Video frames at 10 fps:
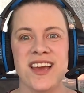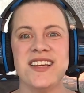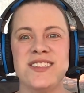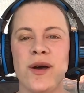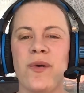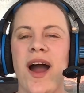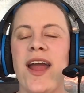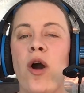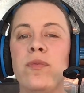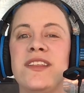So I
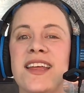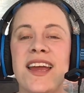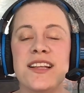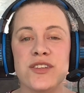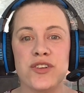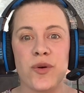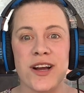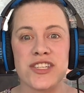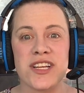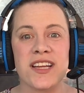hope that that answered your
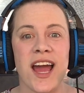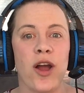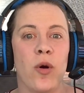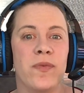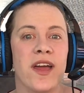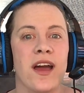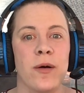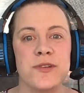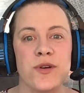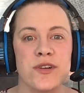question. I hope that it
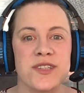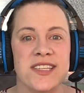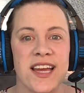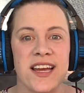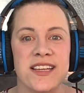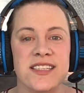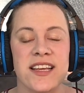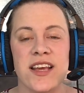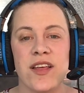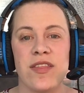helped you understand
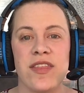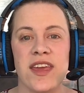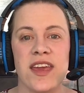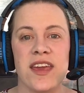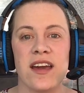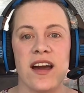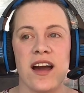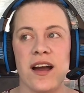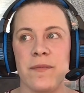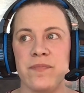the
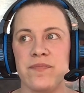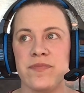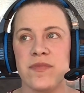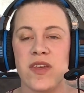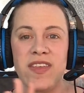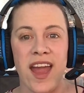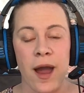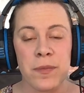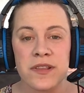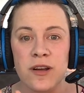um, the
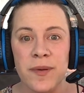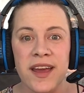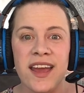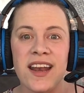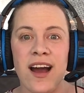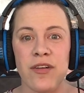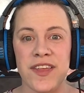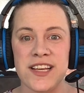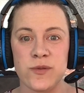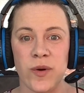app a little bit and how
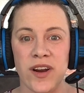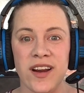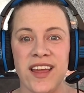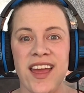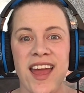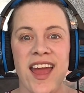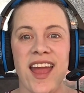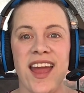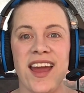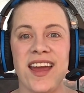things work.
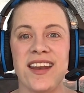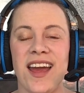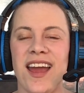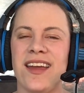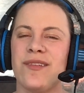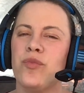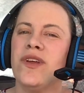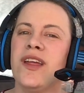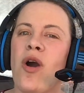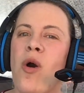And I
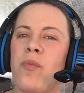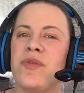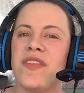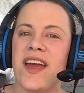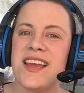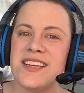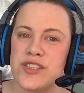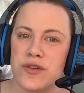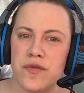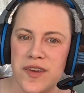really hope that that eased
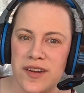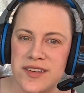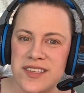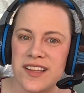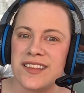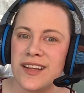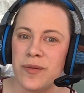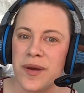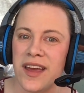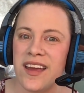your fears a little
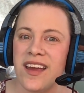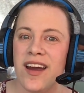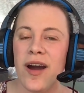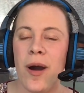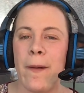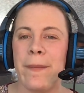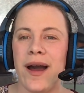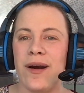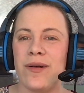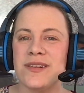bit
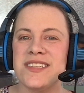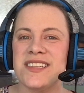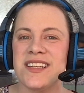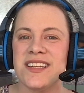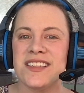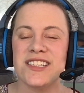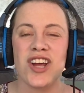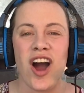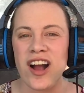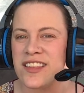about the
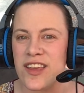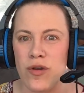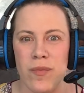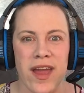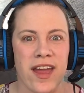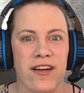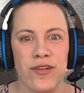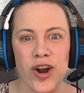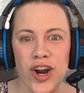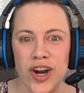talk that you may have
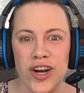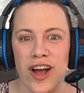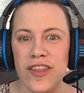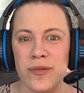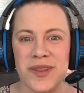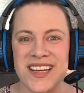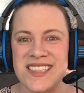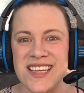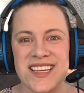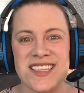heard other
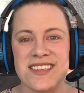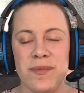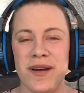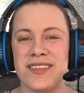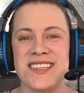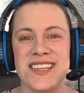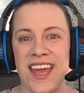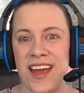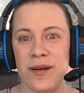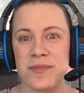places about the
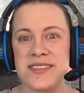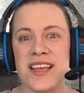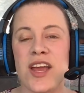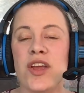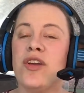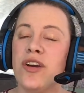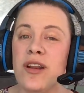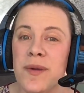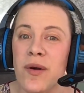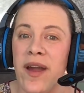scams, you're going
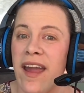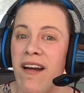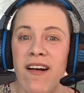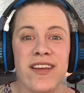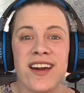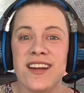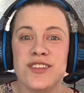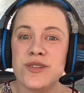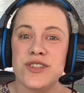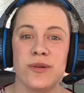to be okay. All you got to
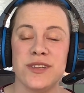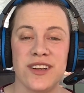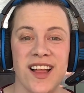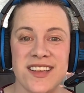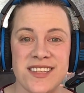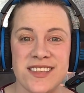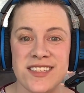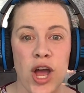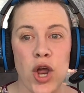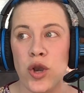do is show up to your classes.
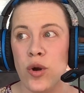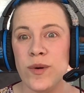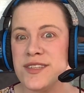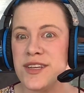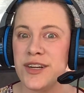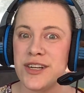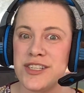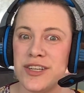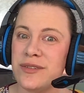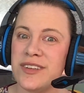No one's going to hurt you.